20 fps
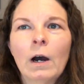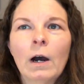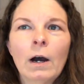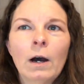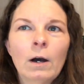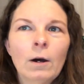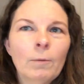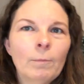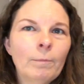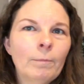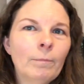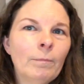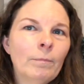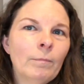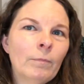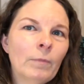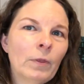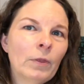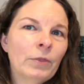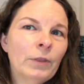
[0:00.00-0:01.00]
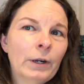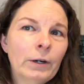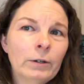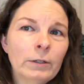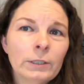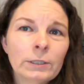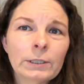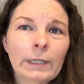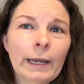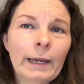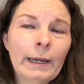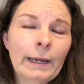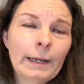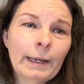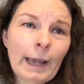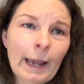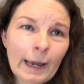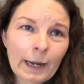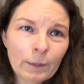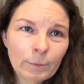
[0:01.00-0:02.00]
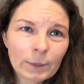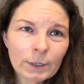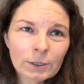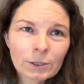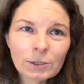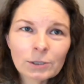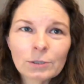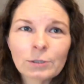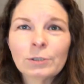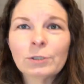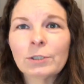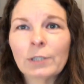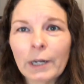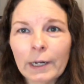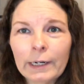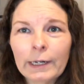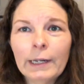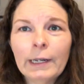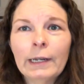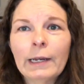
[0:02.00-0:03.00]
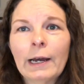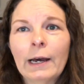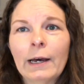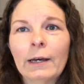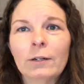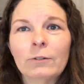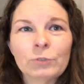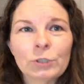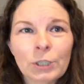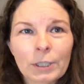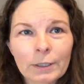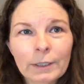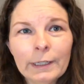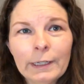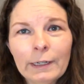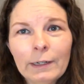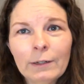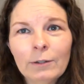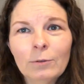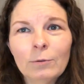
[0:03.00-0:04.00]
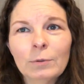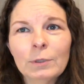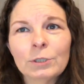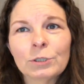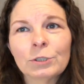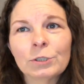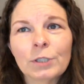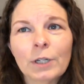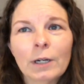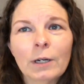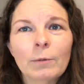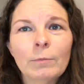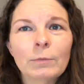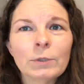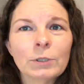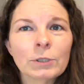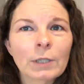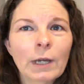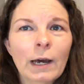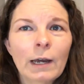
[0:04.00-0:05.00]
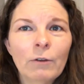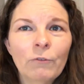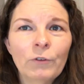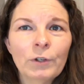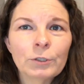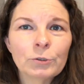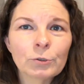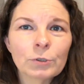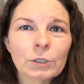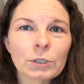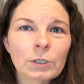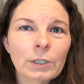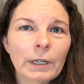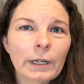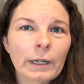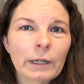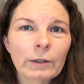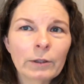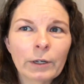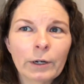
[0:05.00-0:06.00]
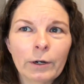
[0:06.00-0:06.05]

Um, there's a cannabis study out of Chile, which um, is kind of interesting.